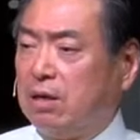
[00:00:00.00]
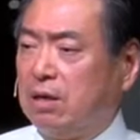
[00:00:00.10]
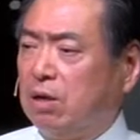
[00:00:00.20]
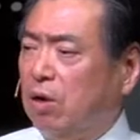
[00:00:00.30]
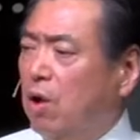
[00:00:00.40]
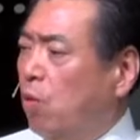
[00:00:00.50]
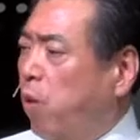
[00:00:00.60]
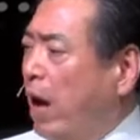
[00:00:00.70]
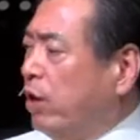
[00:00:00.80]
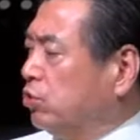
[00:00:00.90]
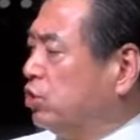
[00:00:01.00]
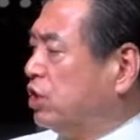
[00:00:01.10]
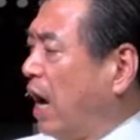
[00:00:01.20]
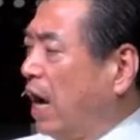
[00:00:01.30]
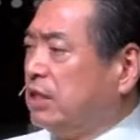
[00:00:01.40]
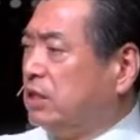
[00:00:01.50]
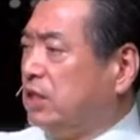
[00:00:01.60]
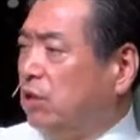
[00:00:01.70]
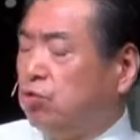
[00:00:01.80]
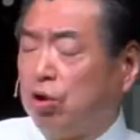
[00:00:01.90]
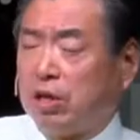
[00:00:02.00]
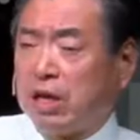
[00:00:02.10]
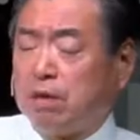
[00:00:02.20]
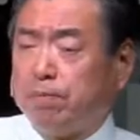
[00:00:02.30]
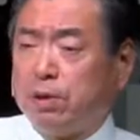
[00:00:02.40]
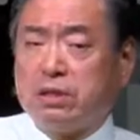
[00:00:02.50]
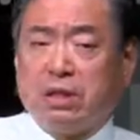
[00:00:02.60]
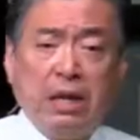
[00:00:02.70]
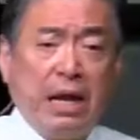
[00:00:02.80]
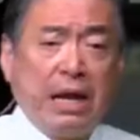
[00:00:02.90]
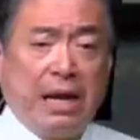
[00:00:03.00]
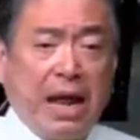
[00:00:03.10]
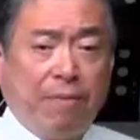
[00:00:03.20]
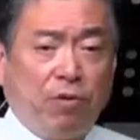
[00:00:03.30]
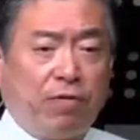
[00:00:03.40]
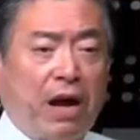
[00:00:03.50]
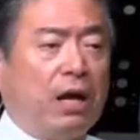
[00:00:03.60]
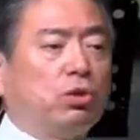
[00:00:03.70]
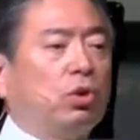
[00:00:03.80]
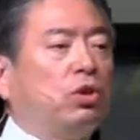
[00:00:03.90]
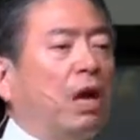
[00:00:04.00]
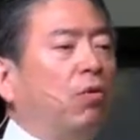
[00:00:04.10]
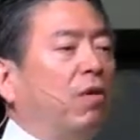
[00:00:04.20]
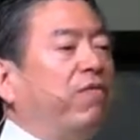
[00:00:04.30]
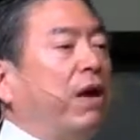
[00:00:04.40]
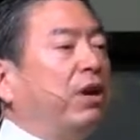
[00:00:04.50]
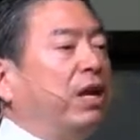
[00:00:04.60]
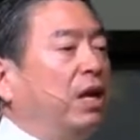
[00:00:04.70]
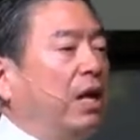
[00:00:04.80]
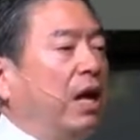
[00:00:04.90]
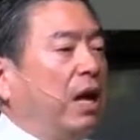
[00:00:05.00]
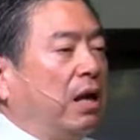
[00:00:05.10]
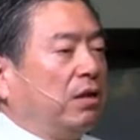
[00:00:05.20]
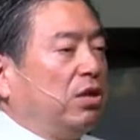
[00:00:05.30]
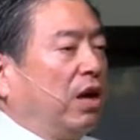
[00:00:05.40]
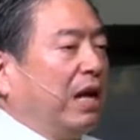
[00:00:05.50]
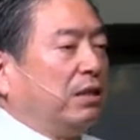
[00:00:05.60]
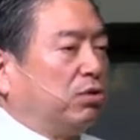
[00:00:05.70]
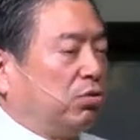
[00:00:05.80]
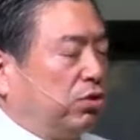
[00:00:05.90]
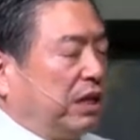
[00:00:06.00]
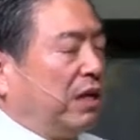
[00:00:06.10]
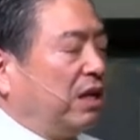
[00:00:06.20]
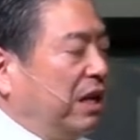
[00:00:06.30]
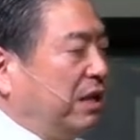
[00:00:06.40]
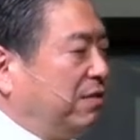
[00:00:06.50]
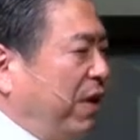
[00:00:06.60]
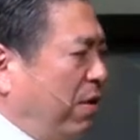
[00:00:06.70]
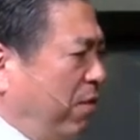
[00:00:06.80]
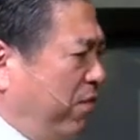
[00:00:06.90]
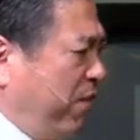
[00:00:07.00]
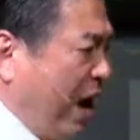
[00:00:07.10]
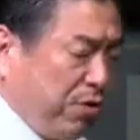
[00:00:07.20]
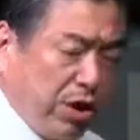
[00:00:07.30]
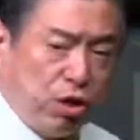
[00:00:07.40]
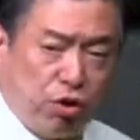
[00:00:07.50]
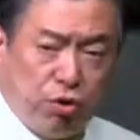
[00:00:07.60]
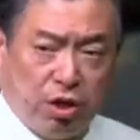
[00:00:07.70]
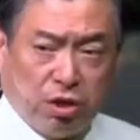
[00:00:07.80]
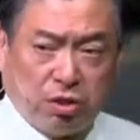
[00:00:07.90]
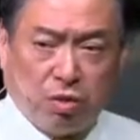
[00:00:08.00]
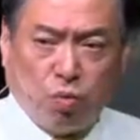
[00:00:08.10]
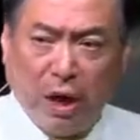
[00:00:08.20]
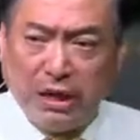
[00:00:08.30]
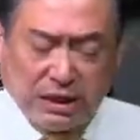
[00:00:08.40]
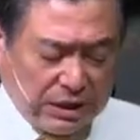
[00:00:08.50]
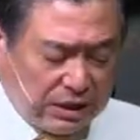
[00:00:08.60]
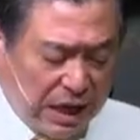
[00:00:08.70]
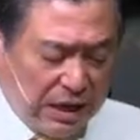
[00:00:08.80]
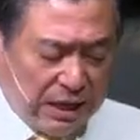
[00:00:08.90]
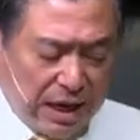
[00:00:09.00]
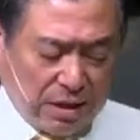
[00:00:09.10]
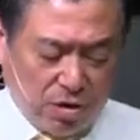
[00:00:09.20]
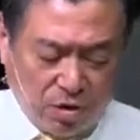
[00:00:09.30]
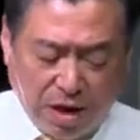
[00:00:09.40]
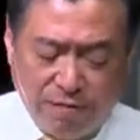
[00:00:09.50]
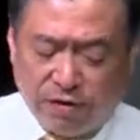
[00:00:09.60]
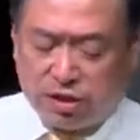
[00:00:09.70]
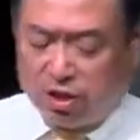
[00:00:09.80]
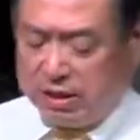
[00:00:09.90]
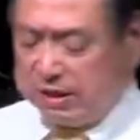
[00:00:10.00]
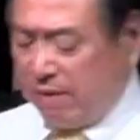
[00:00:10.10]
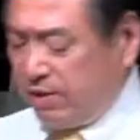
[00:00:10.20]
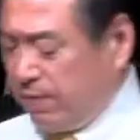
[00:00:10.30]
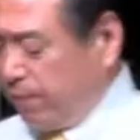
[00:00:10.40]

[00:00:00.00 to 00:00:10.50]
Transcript: You know, why would John say to another person, Lamb of God? So they were very, you know, to say the least, they were very curious. Why is he saying that? Okay, verse 37.